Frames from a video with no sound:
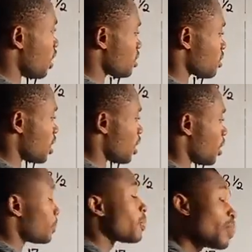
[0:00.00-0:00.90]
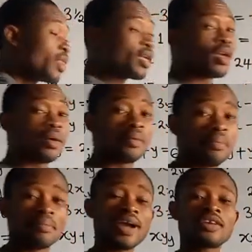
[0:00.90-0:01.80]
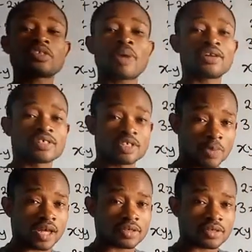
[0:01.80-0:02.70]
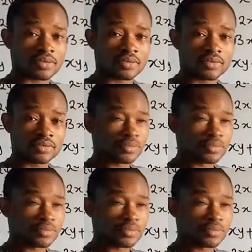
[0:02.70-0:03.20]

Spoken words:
us minus minus is plus.